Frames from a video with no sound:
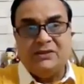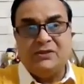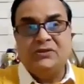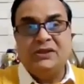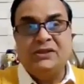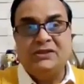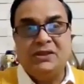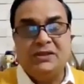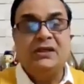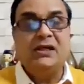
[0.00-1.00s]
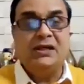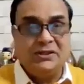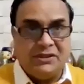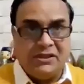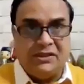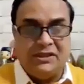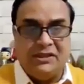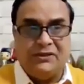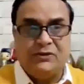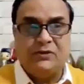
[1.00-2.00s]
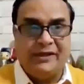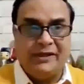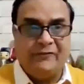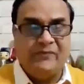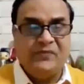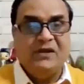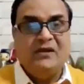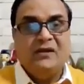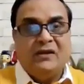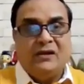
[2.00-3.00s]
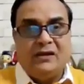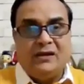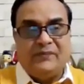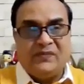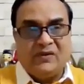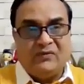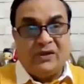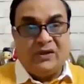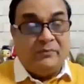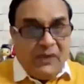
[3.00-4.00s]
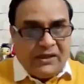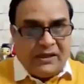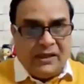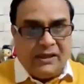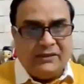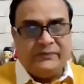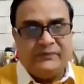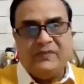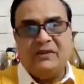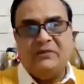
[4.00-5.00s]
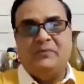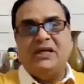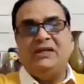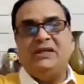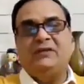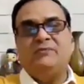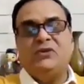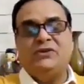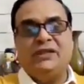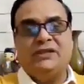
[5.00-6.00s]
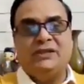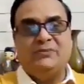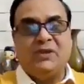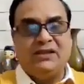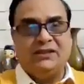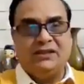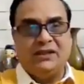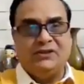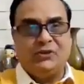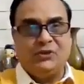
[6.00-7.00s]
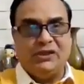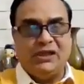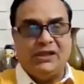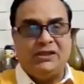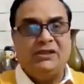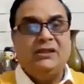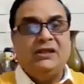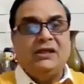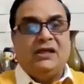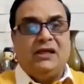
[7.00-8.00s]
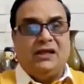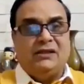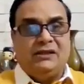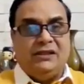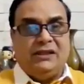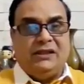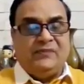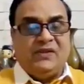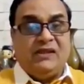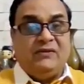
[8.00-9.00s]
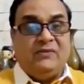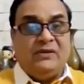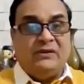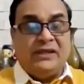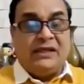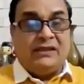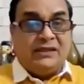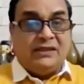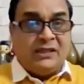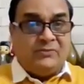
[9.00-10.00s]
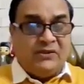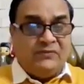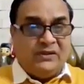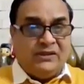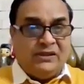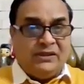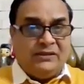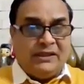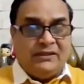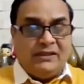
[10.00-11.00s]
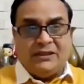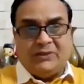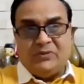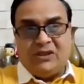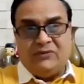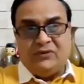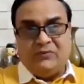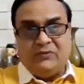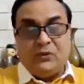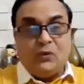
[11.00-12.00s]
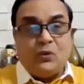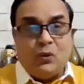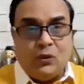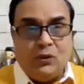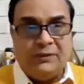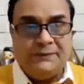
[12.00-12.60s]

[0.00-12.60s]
So there is an urgent need to have one mega mining projects in Pakistan so that take the example of even coal